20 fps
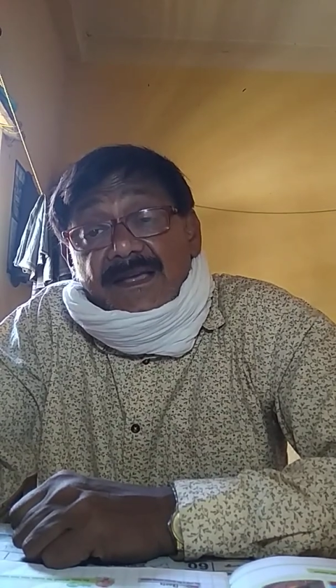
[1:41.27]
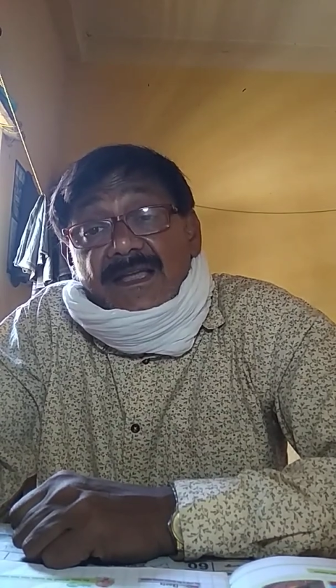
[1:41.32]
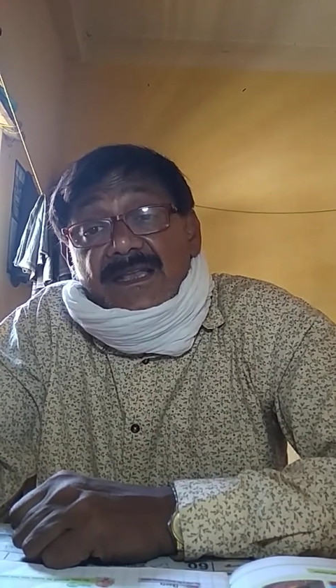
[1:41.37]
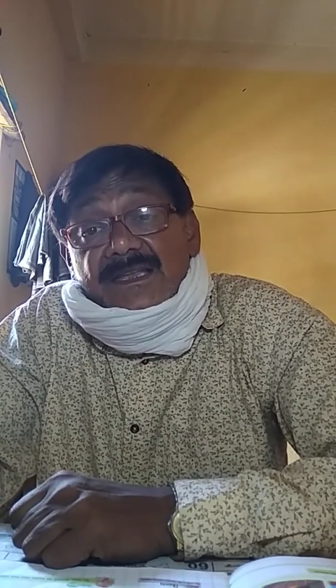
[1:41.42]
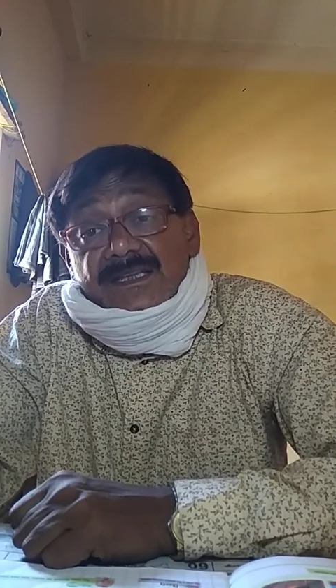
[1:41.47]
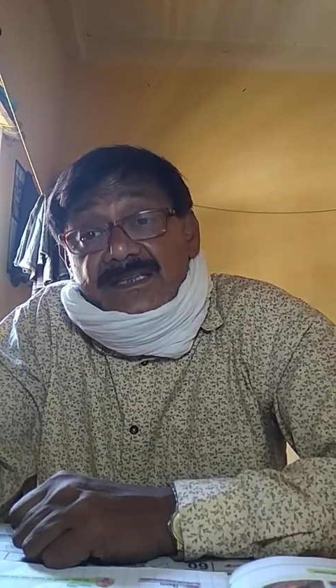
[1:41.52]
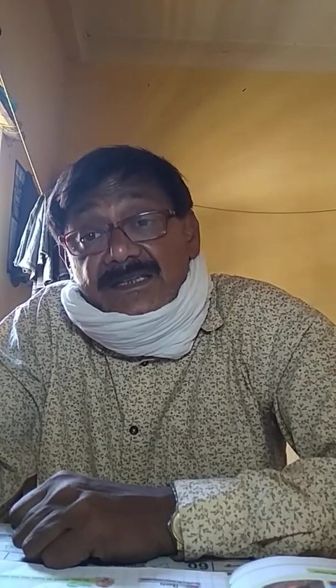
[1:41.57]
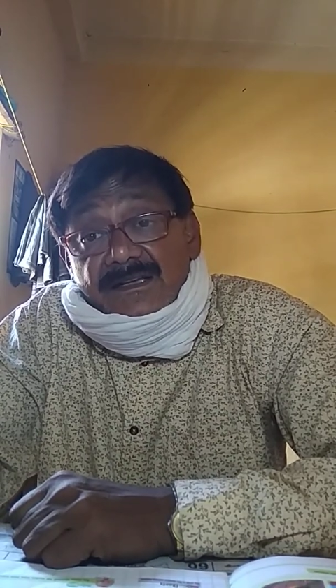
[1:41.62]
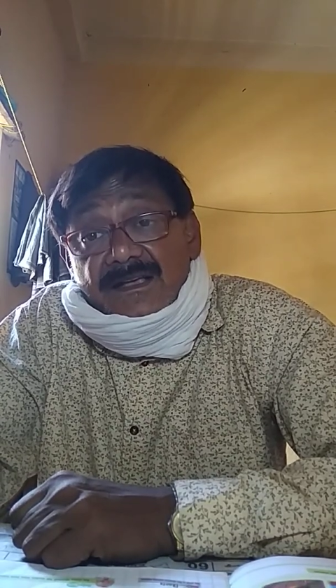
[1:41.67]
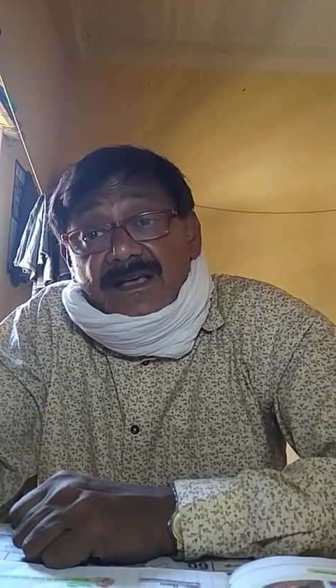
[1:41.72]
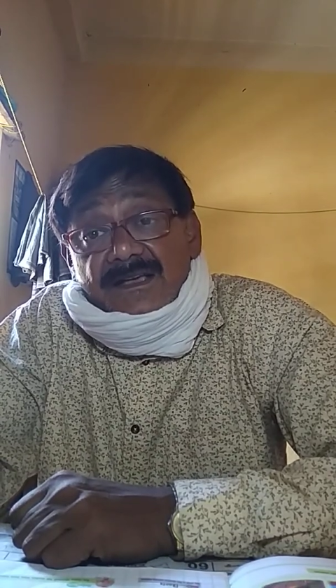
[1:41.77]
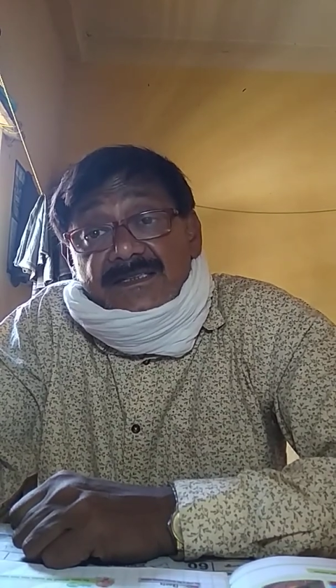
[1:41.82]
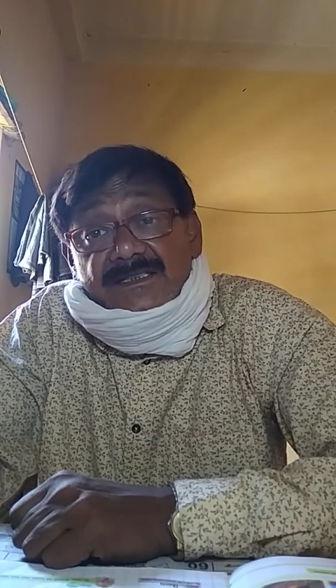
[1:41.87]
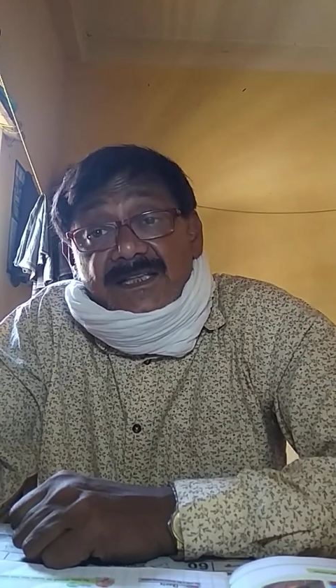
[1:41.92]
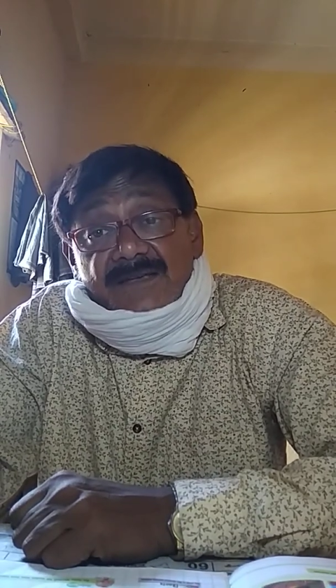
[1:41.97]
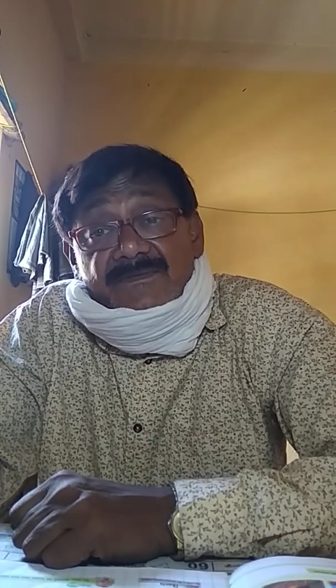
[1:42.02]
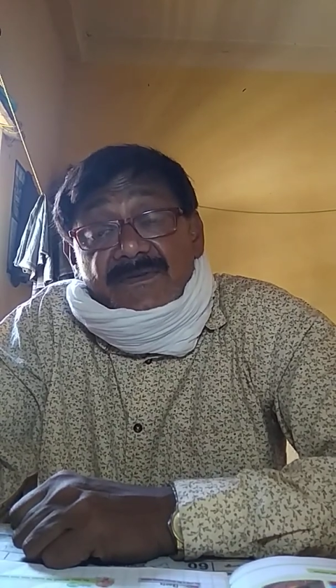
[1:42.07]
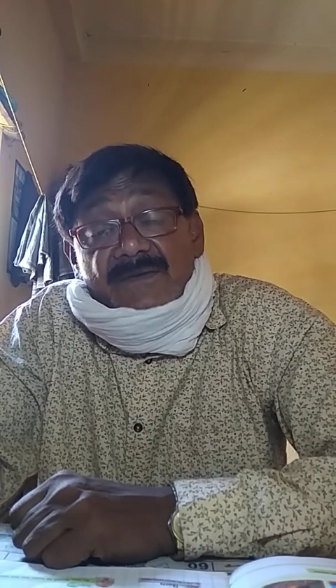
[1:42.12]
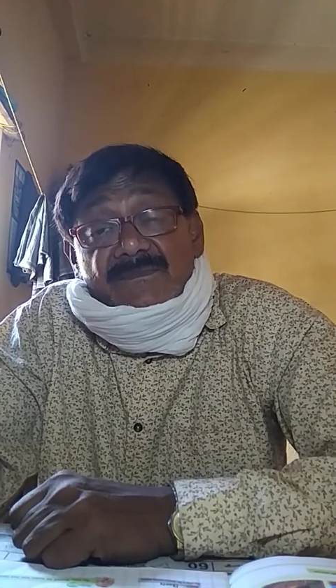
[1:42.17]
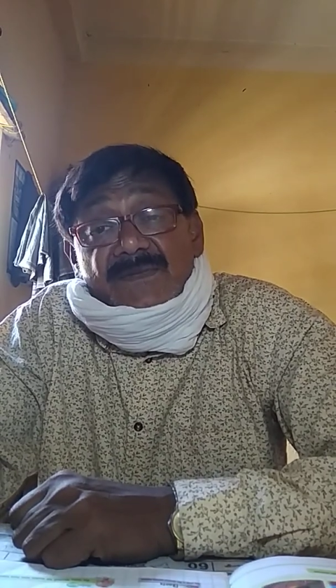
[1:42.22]
Kanishka is
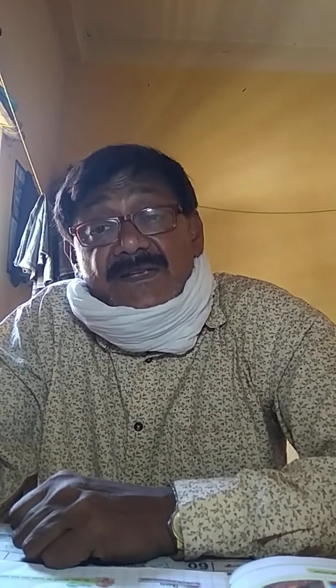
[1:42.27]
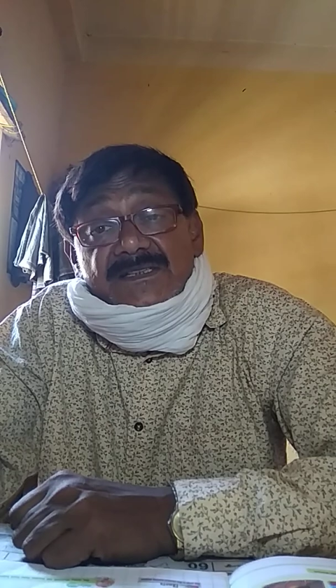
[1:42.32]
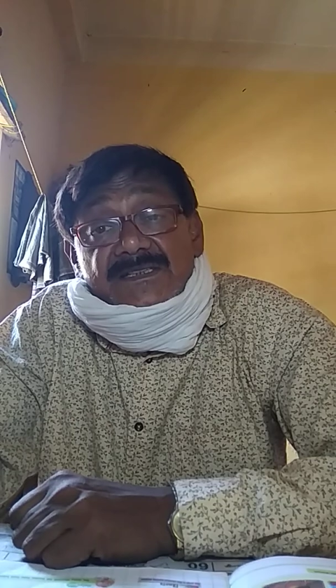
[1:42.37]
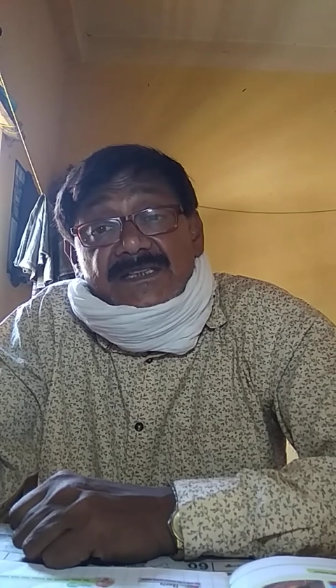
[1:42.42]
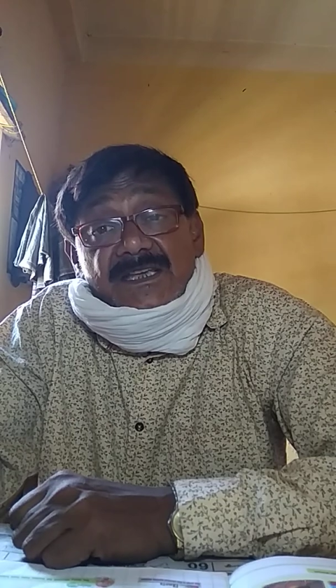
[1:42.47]
the famous